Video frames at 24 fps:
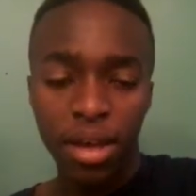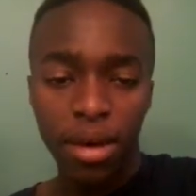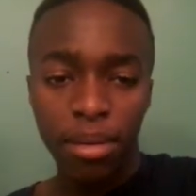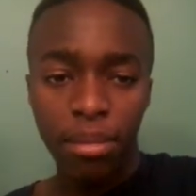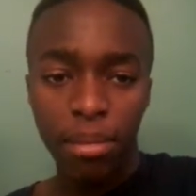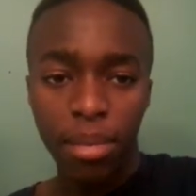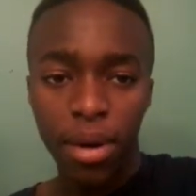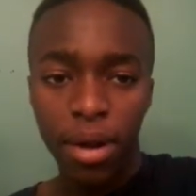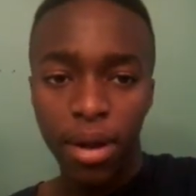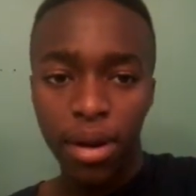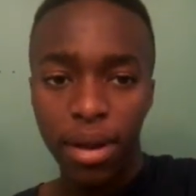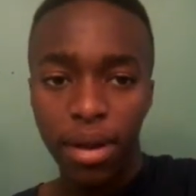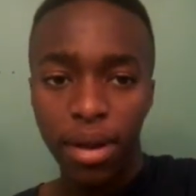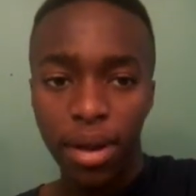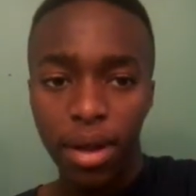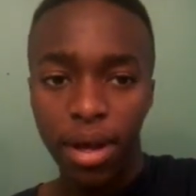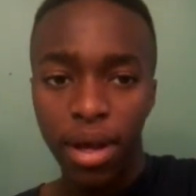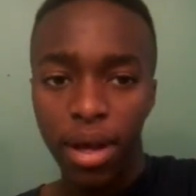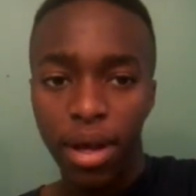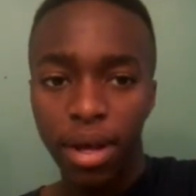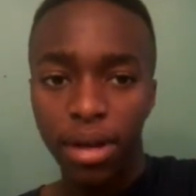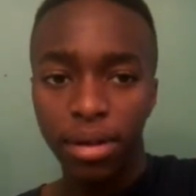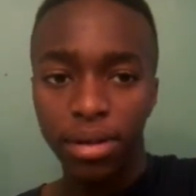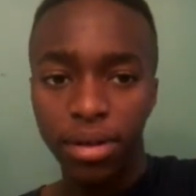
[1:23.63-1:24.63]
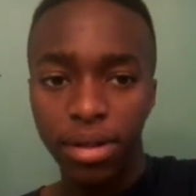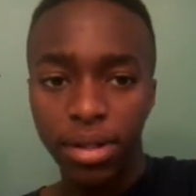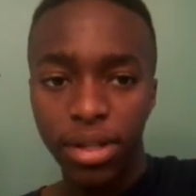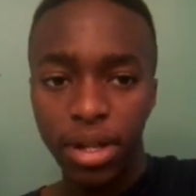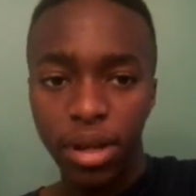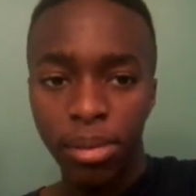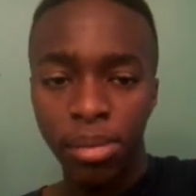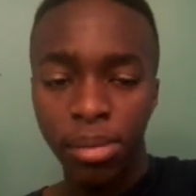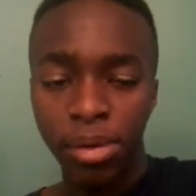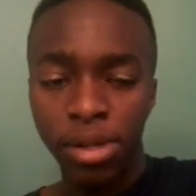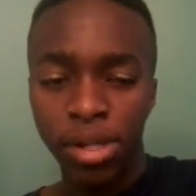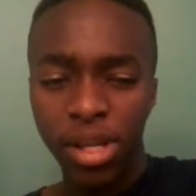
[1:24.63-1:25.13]
But yeah,
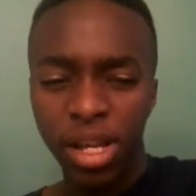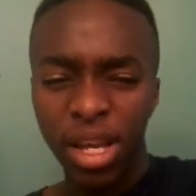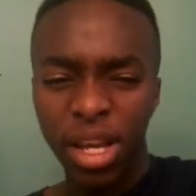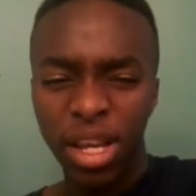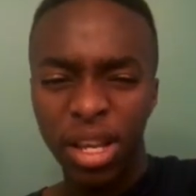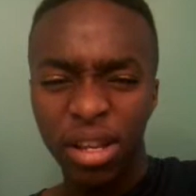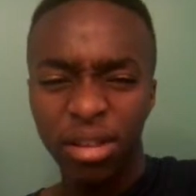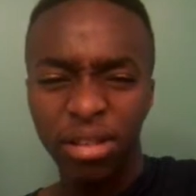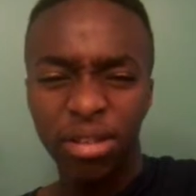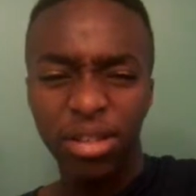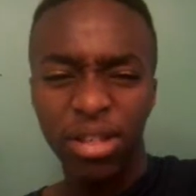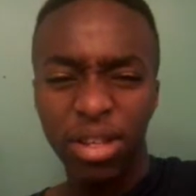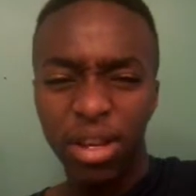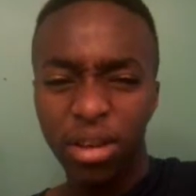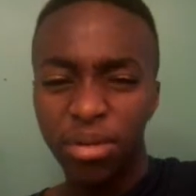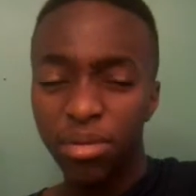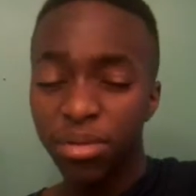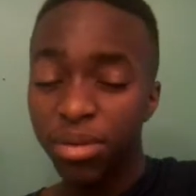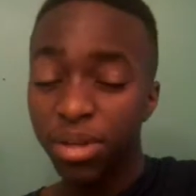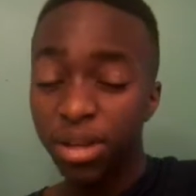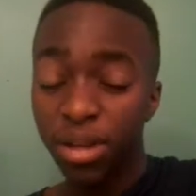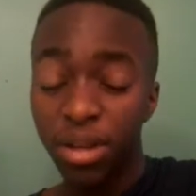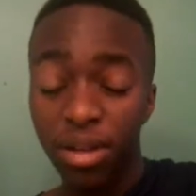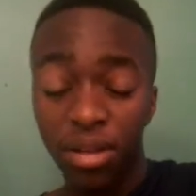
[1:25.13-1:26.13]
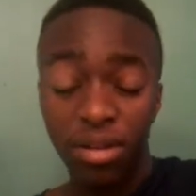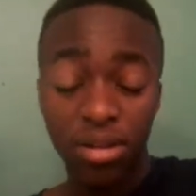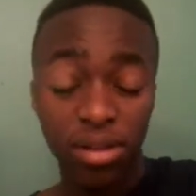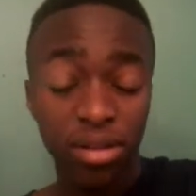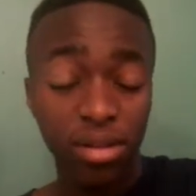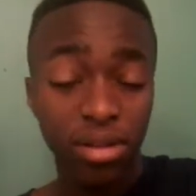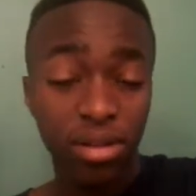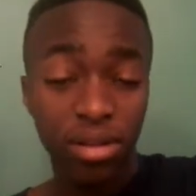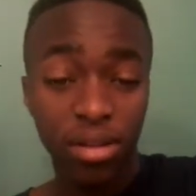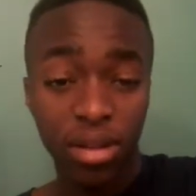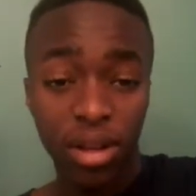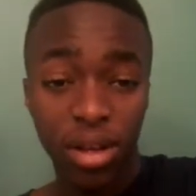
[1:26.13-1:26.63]
Sami Zayn, Dolph Ziggler's
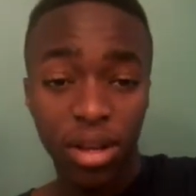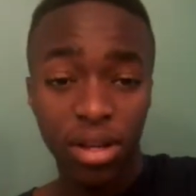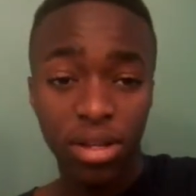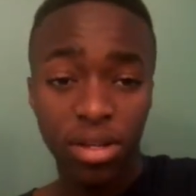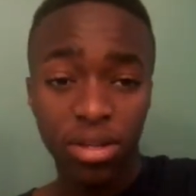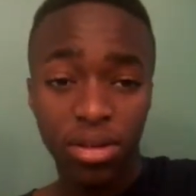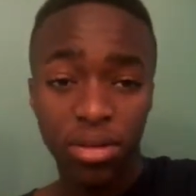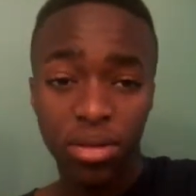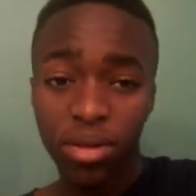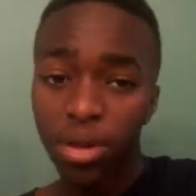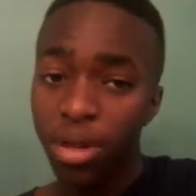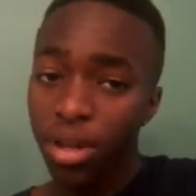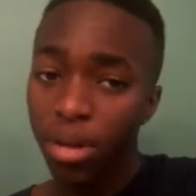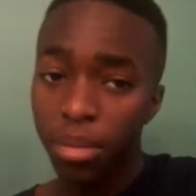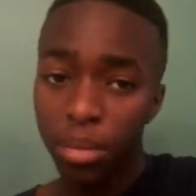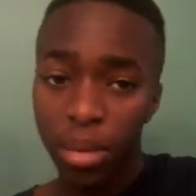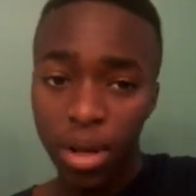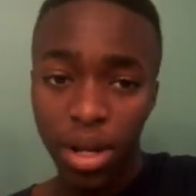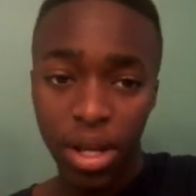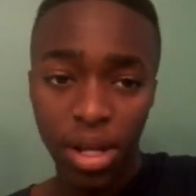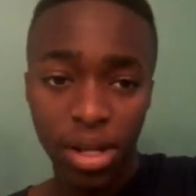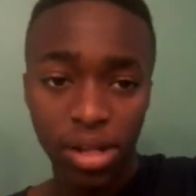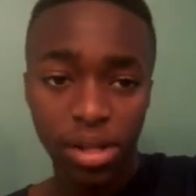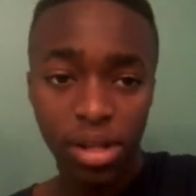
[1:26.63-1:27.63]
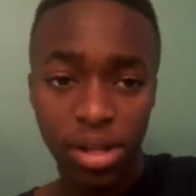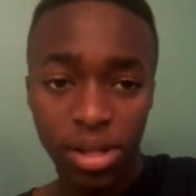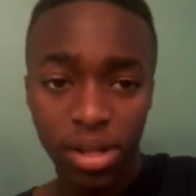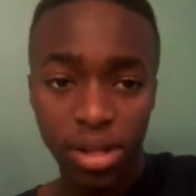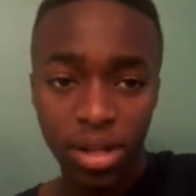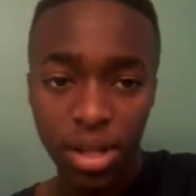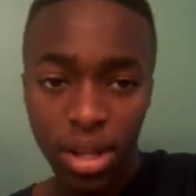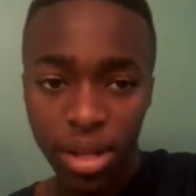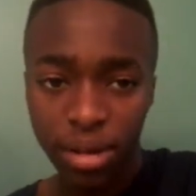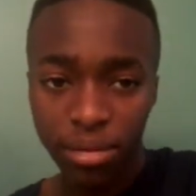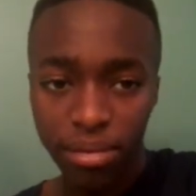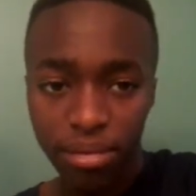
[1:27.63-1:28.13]
also eliminations
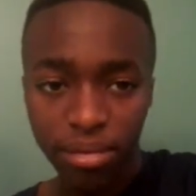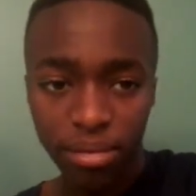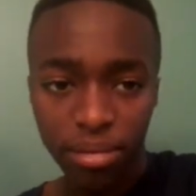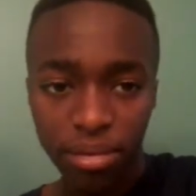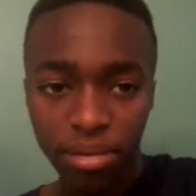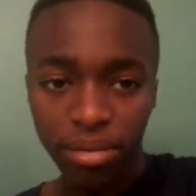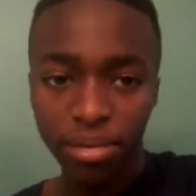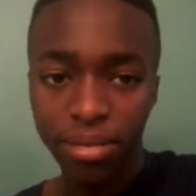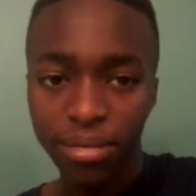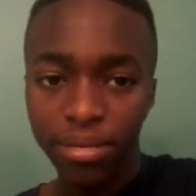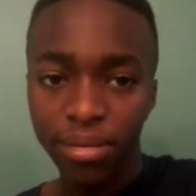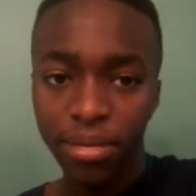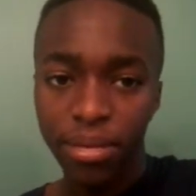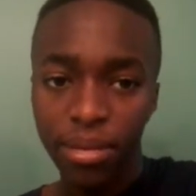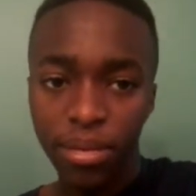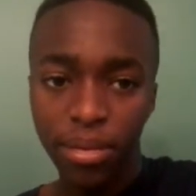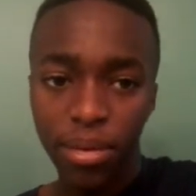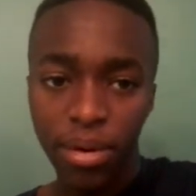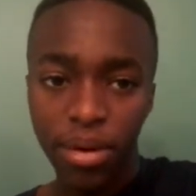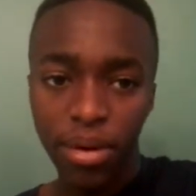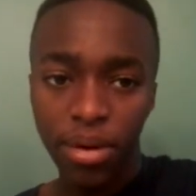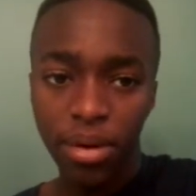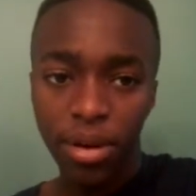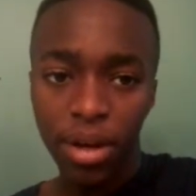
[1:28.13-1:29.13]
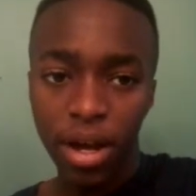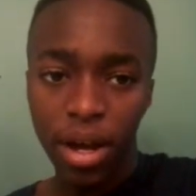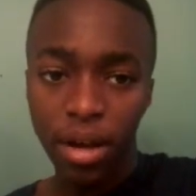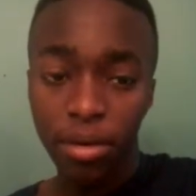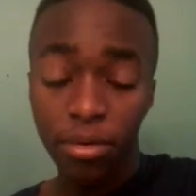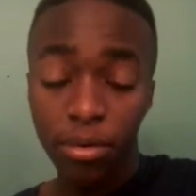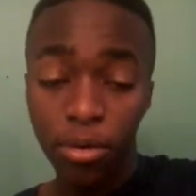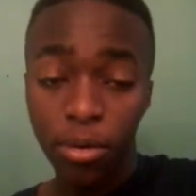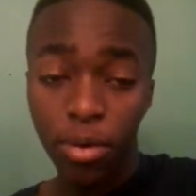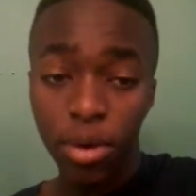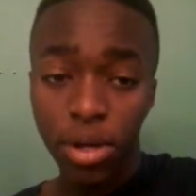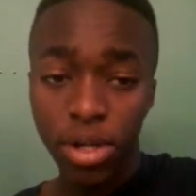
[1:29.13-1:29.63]
that were kind
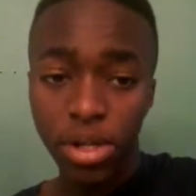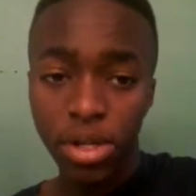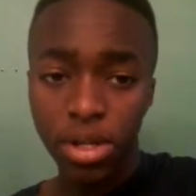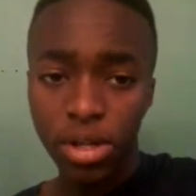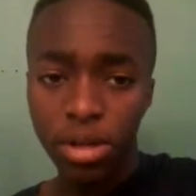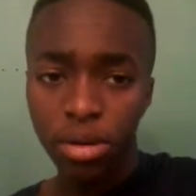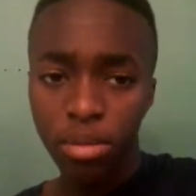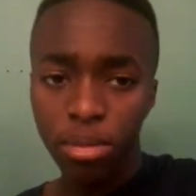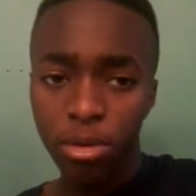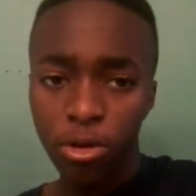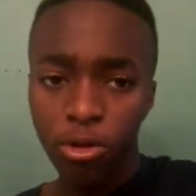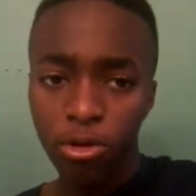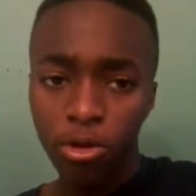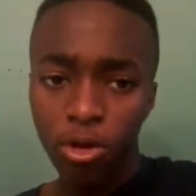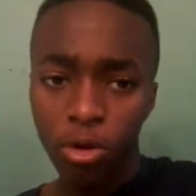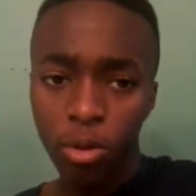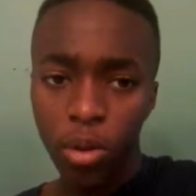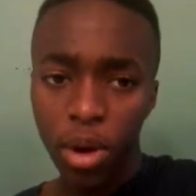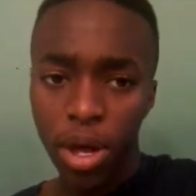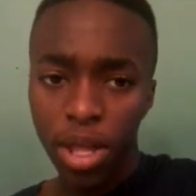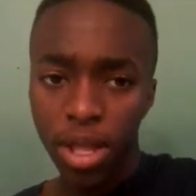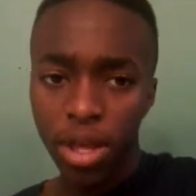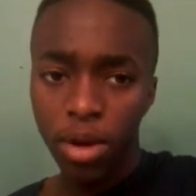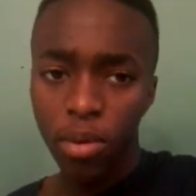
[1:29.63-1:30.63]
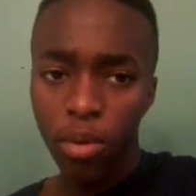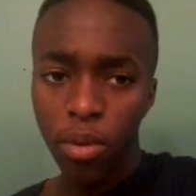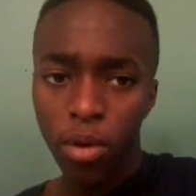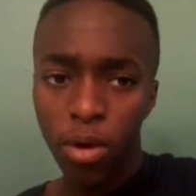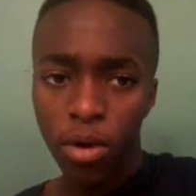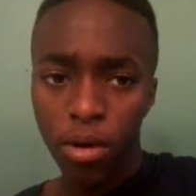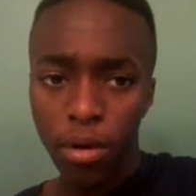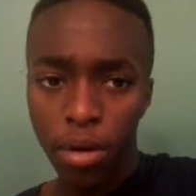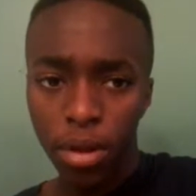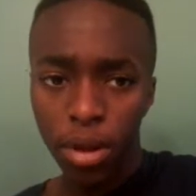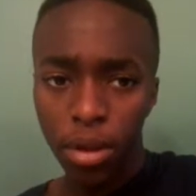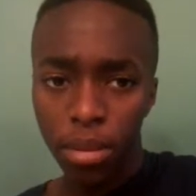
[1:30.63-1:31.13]
of questionable the way they were.
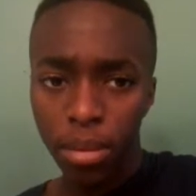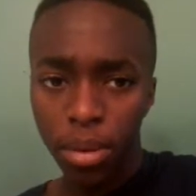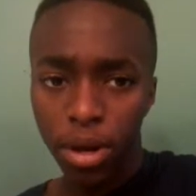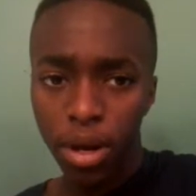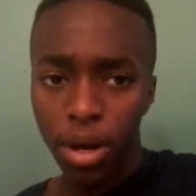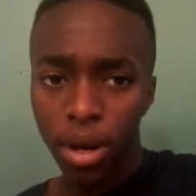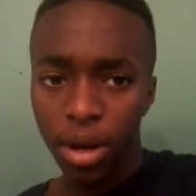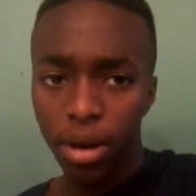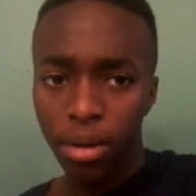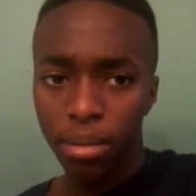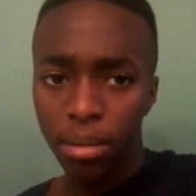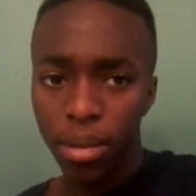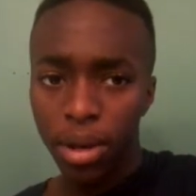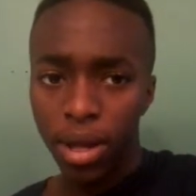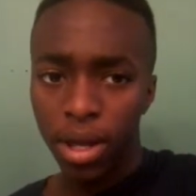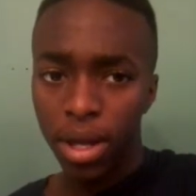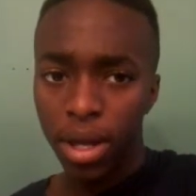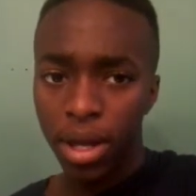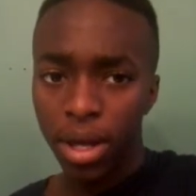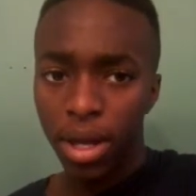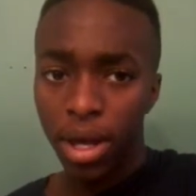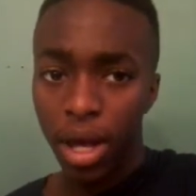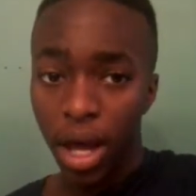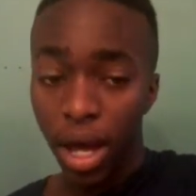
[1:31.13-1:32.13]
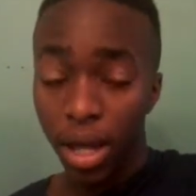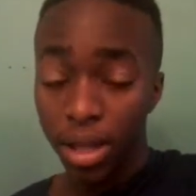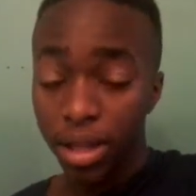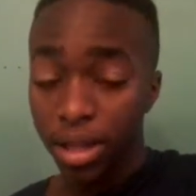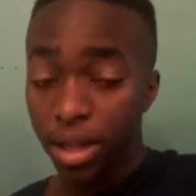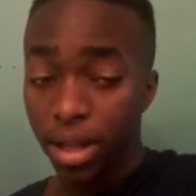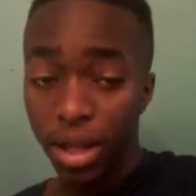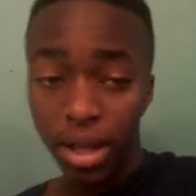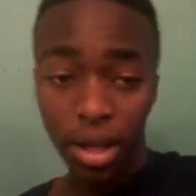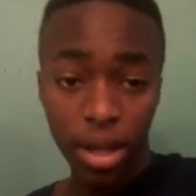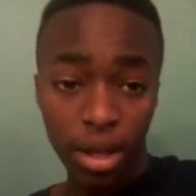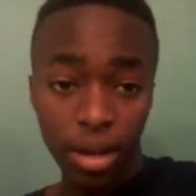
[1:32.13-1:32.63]
I
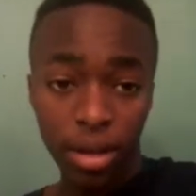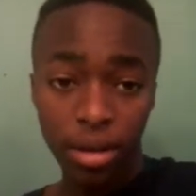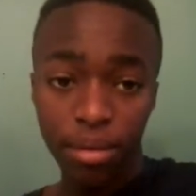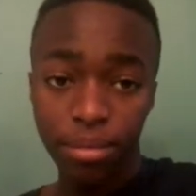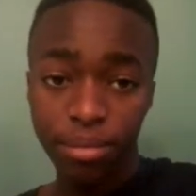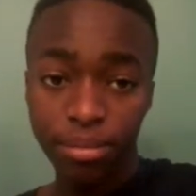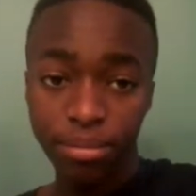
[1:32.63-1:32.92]
think,